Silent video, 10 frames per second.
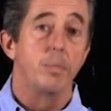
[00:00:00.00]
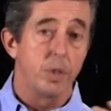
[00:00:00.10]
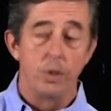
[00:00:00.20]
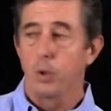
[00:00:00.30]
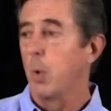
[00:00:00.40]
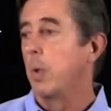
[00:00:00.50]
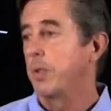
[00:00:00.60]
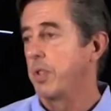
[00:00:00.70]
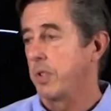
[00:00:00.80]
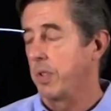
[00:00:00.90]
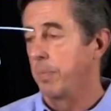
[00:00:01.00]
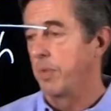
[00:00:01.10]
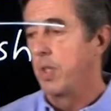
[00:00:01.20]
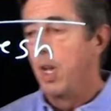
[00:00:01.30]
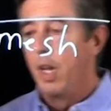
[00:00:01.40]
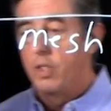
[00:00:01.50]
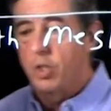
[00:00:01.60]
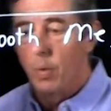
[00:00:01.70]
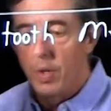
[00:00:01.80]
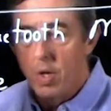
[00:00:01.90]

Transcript: control systems. So a